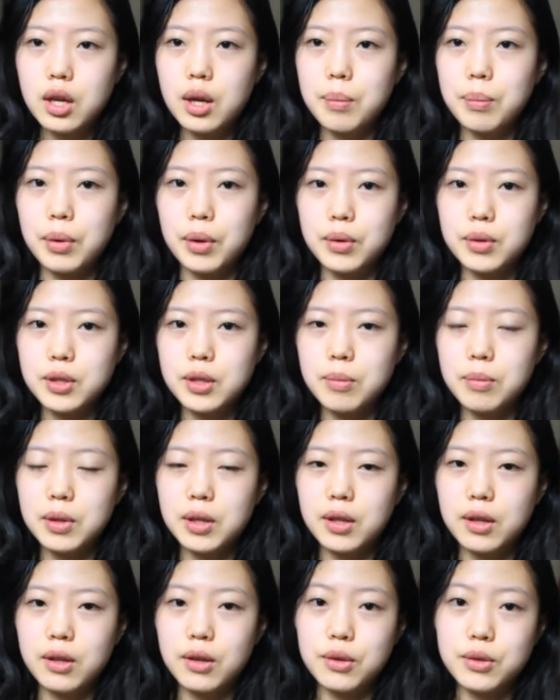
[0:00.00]
post
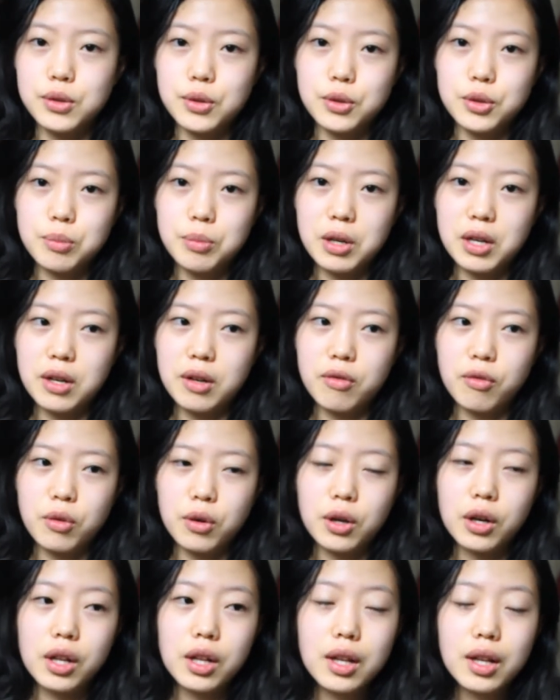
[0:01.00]
something on social media for
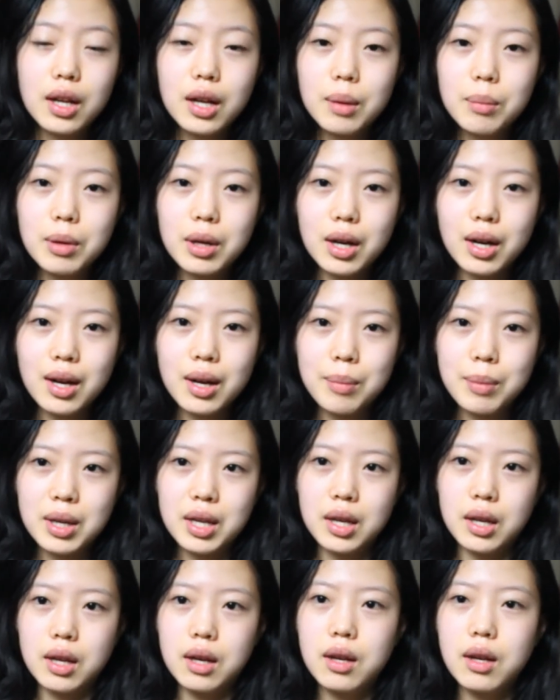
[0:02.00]
a club I'm
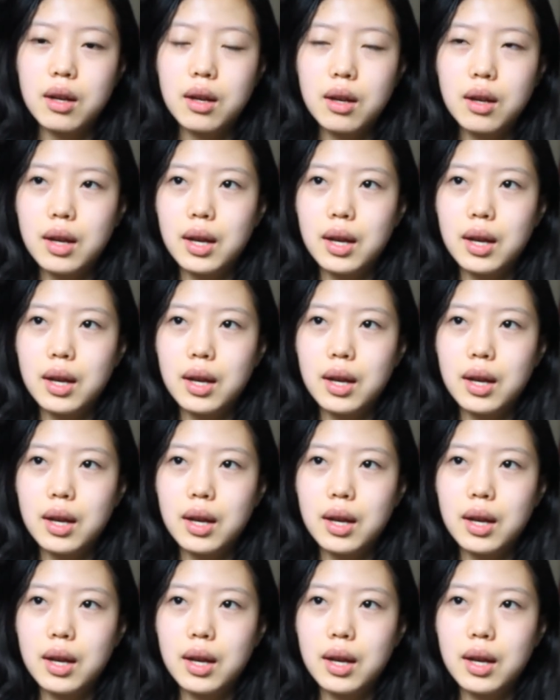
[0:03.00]
in,